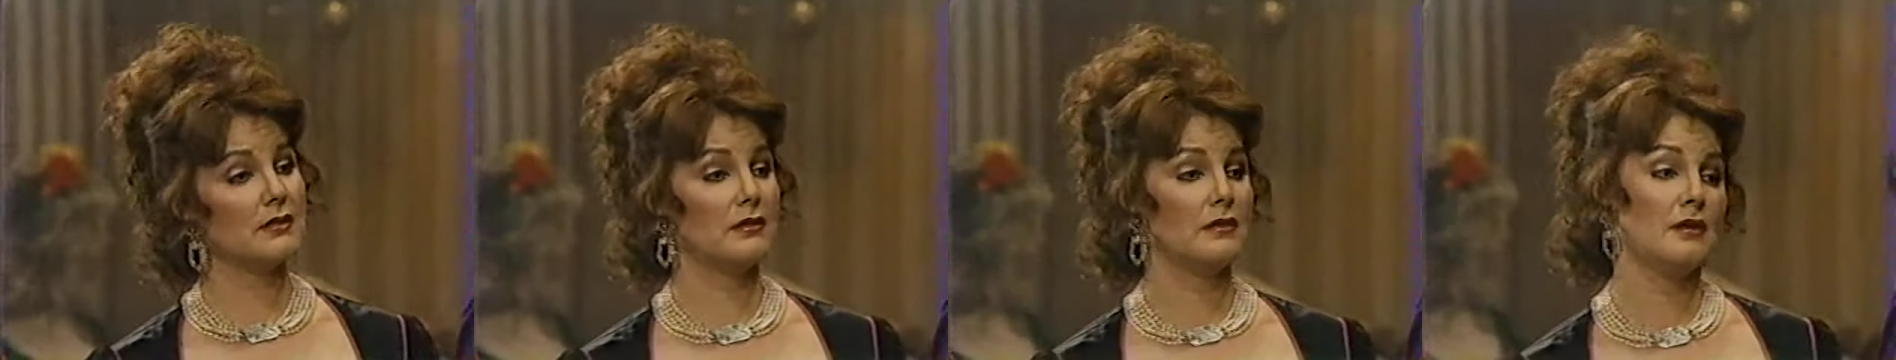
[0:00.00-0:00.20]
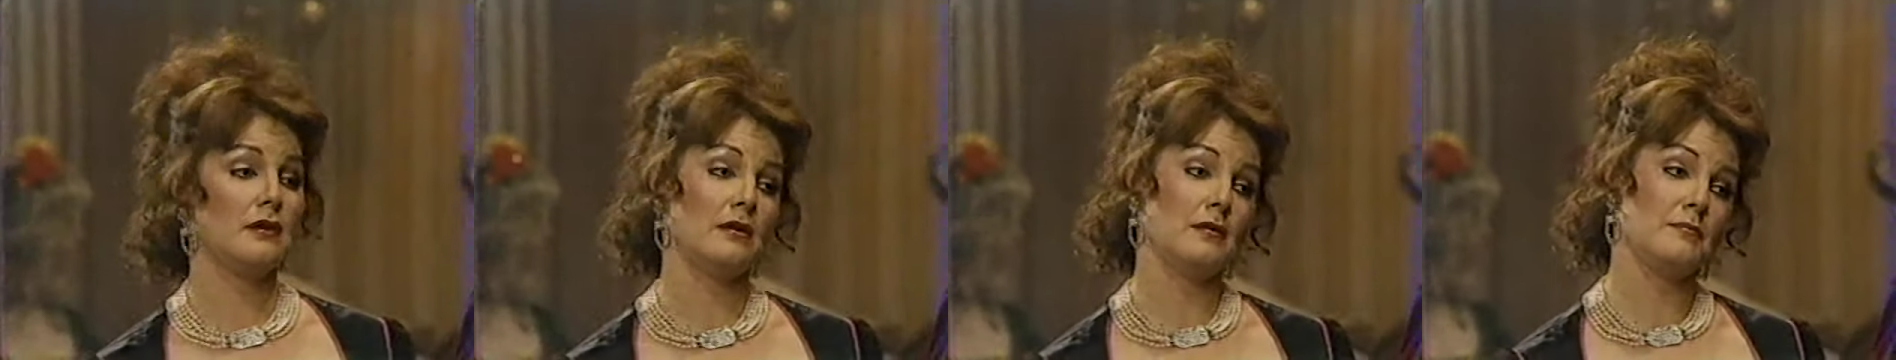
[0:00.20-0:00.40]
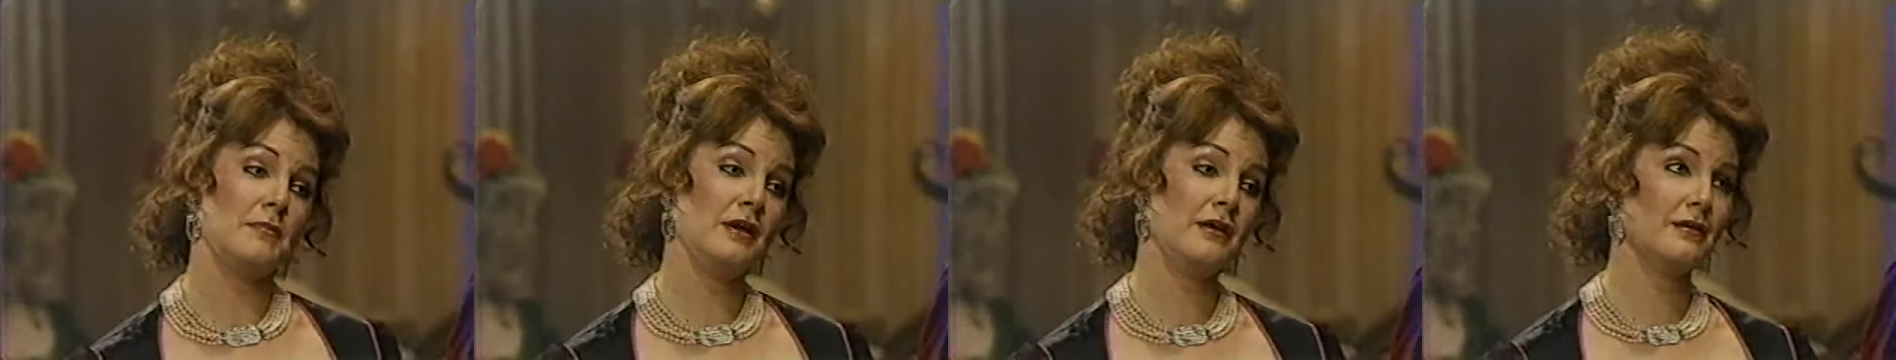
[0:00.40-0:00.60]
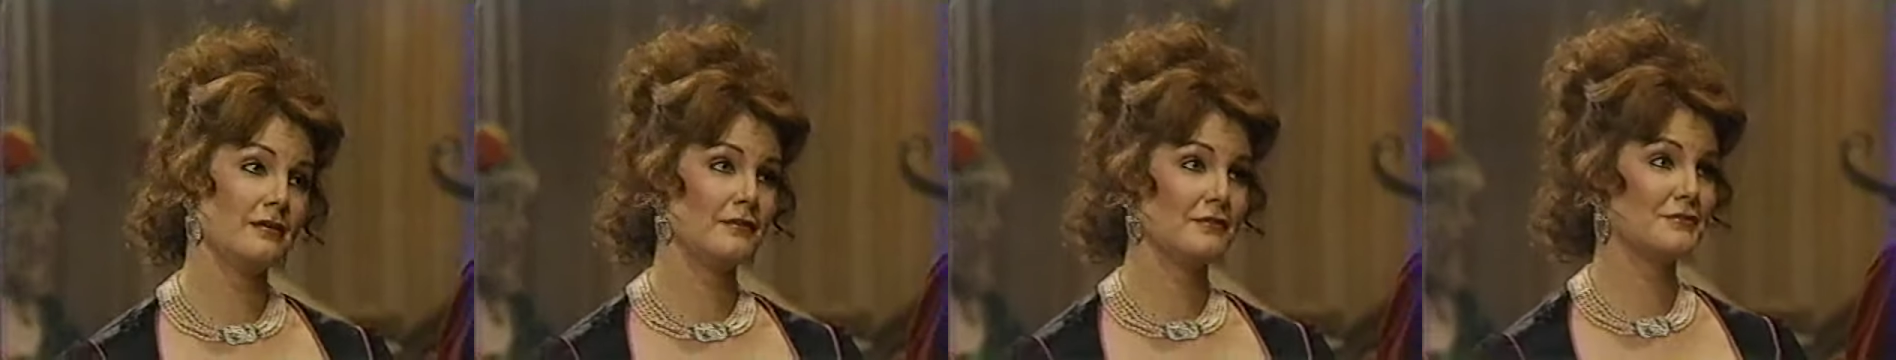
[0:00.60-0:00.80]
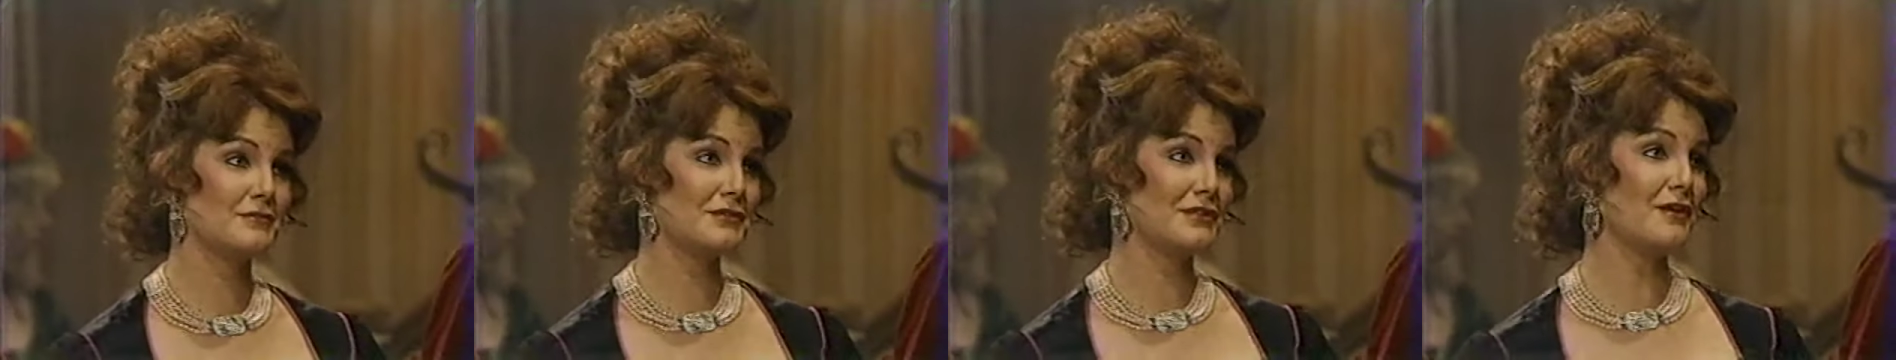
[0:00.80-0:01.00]
and
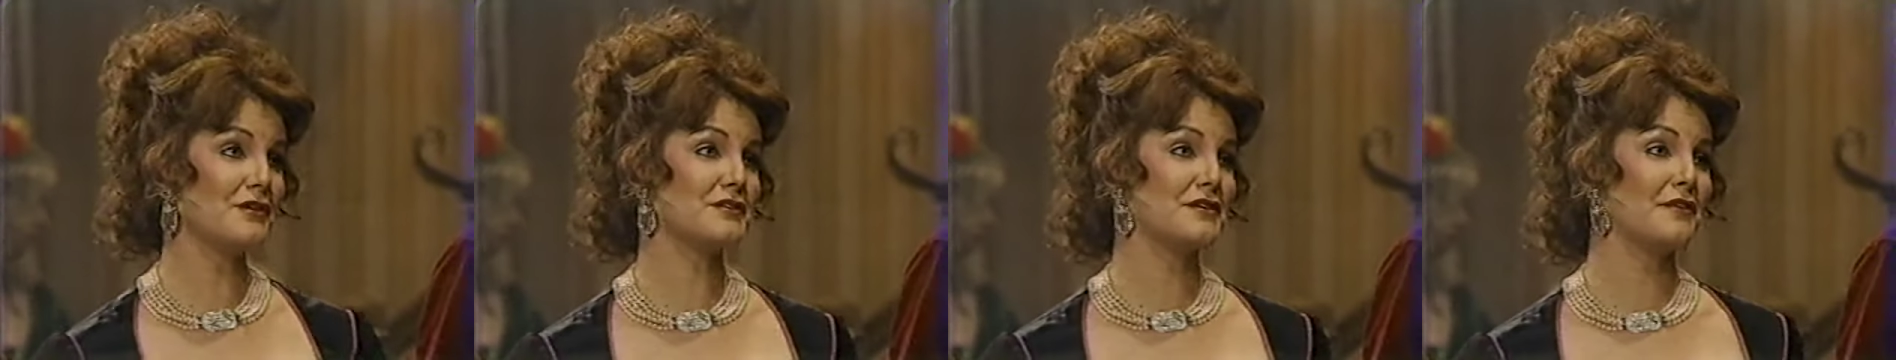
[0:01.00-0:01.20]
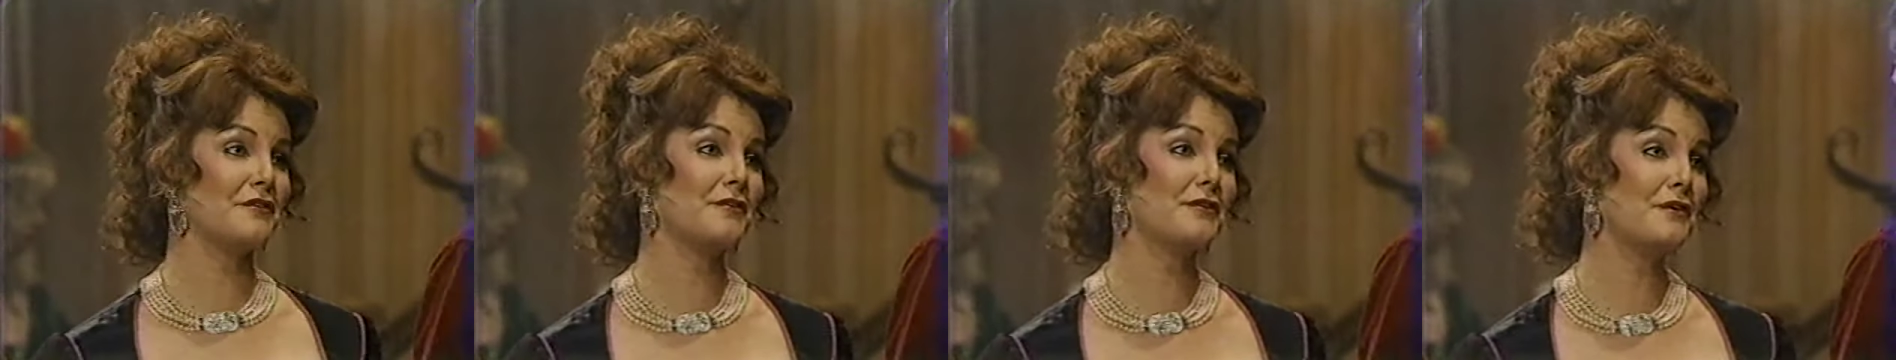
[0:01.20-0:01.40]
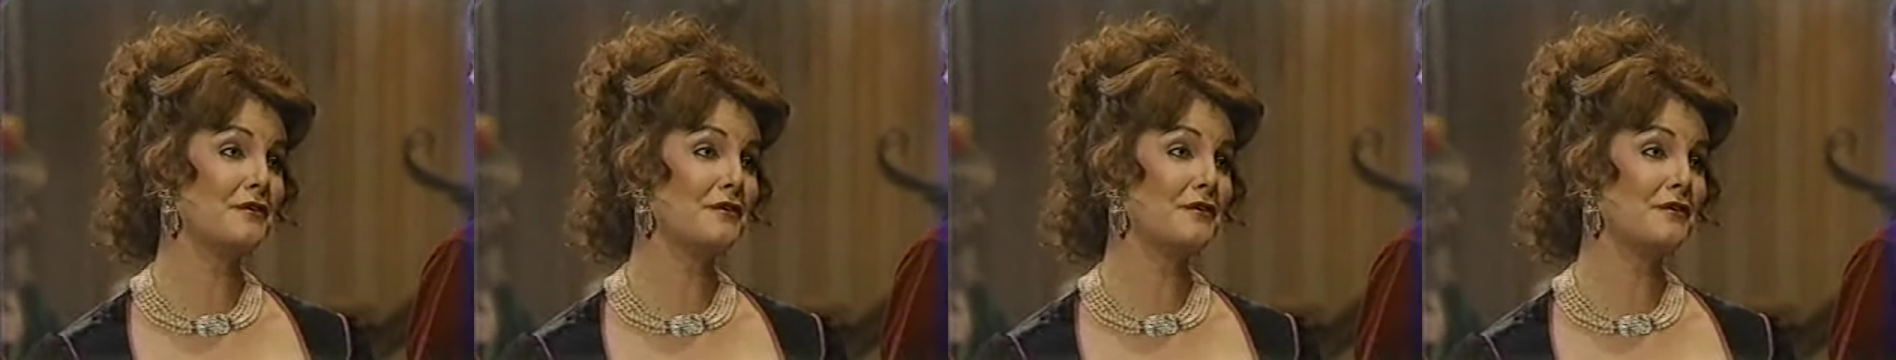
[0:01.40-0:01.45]
there's lots of other